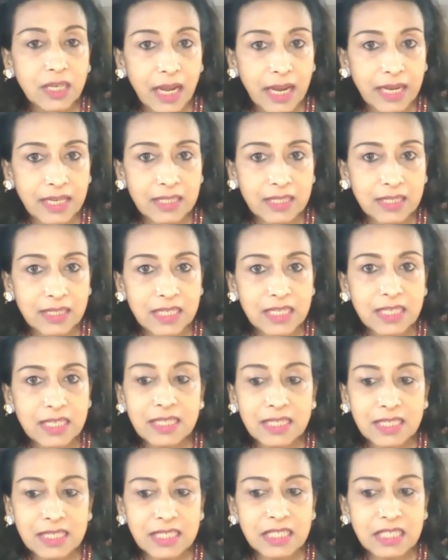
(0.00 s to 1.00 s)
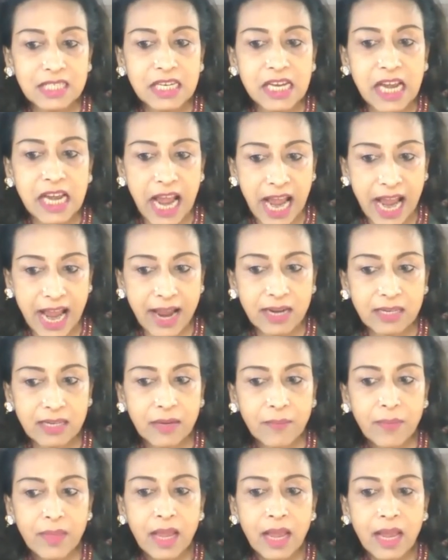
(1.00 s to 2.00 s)
in 1968,
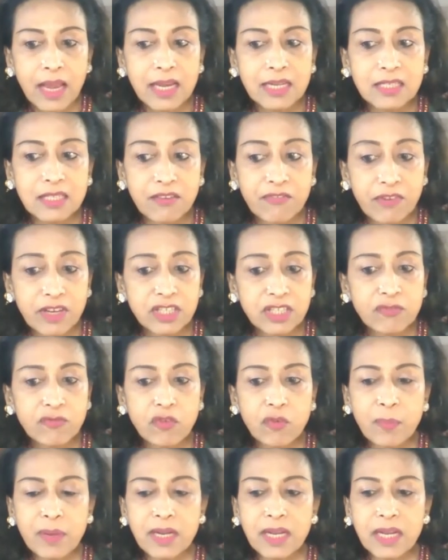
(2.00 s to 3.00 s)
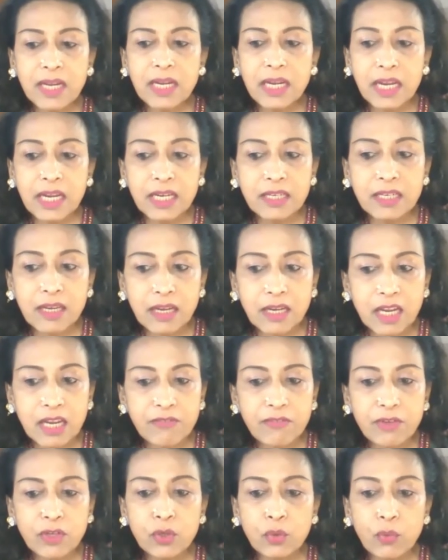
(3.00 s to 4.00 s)
is the first woman in Indian
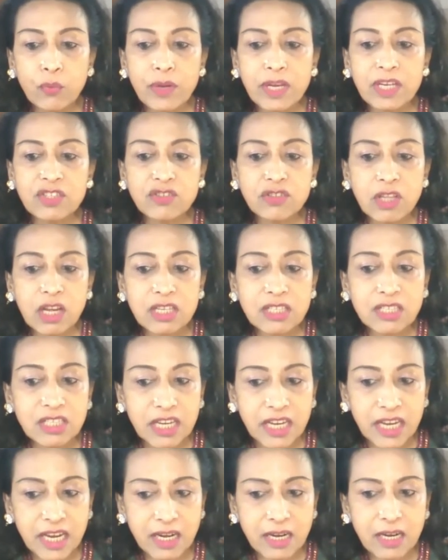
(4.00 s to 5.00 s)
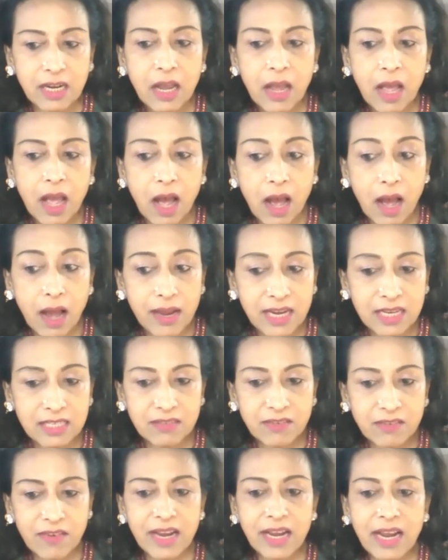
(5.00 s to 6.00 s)
Navy to reach the second
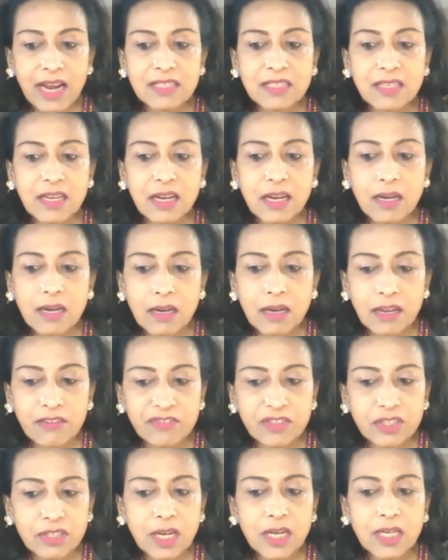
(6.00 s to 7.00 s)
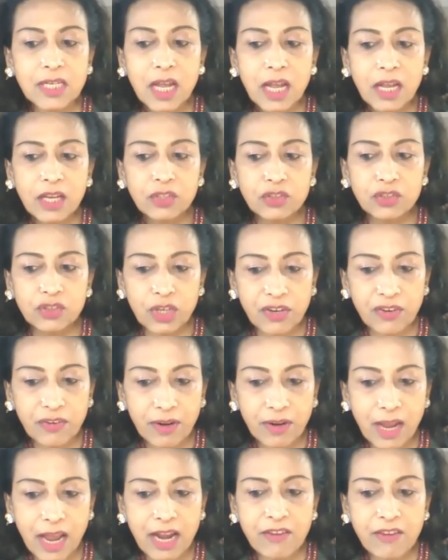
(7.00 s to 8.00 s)
highest rank as a lieutenant
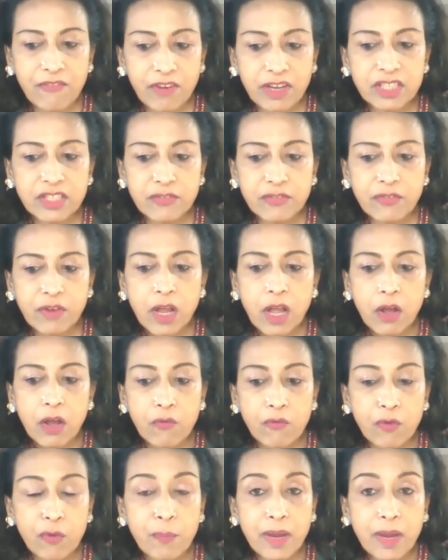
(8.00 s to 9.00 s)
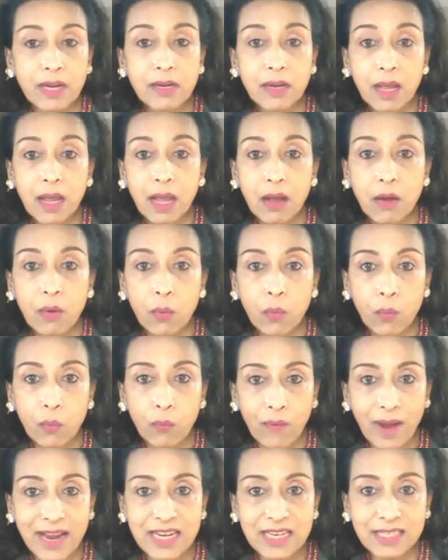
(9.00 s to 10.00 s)
general and first woman
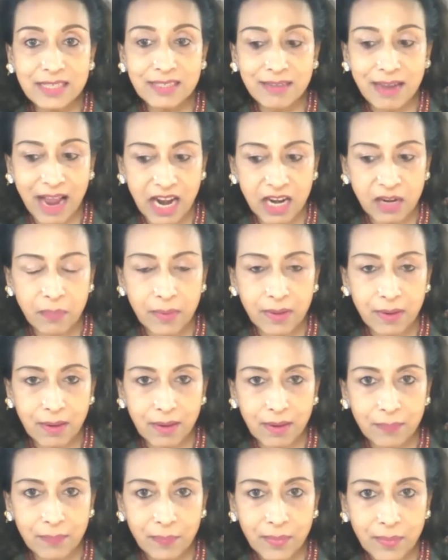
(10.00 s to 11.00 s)
vice admiral.